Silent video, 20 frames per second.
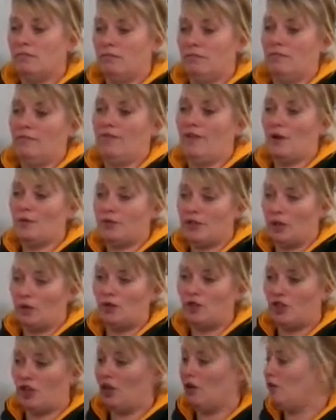photo
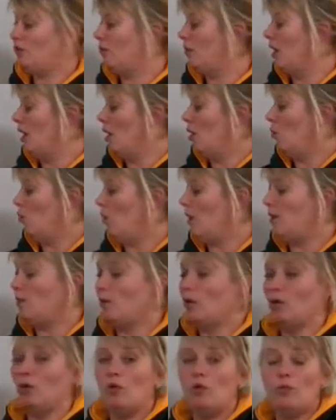shoot, we
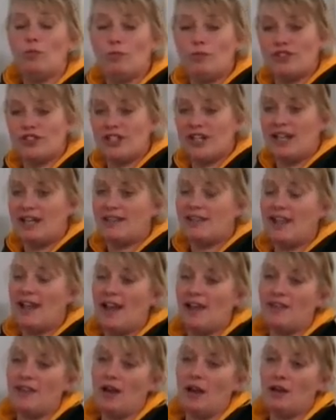will all proceed
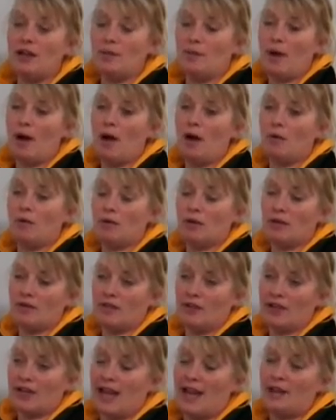there. The only part
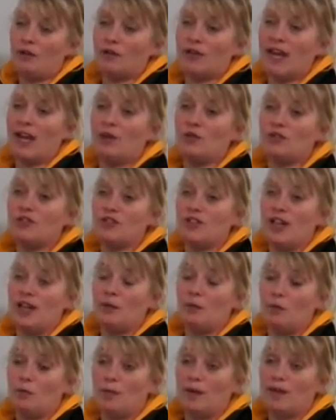that cannot get onto there
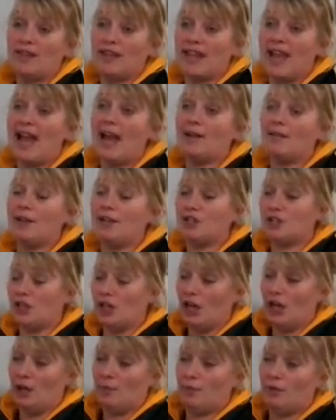will be the carriage,
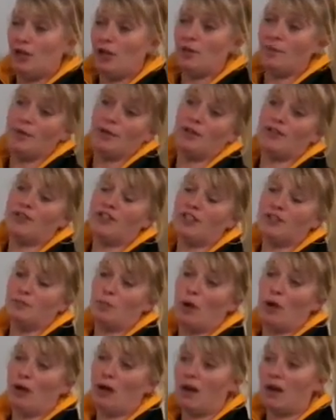purely because it's
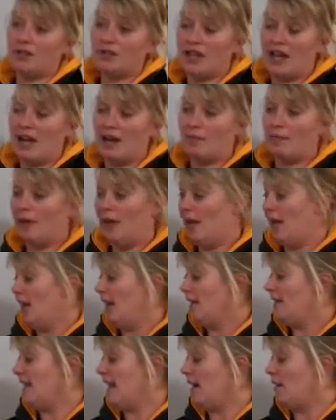bollard up.
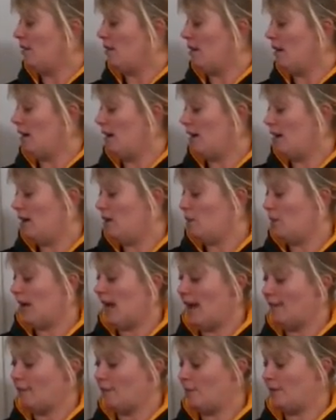Now, uh, we
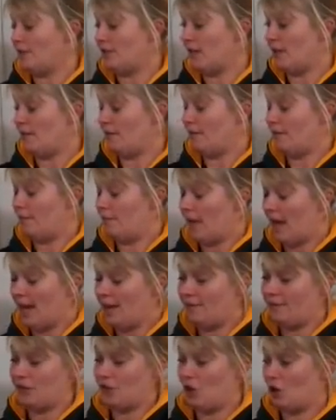have a, a
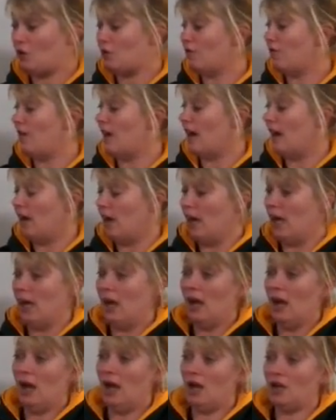photographer,
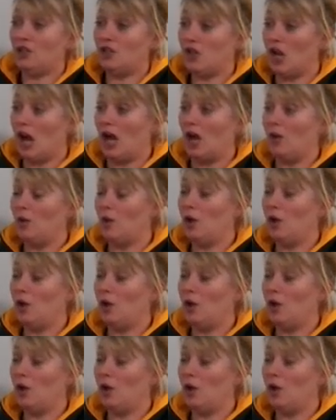uh, Joe,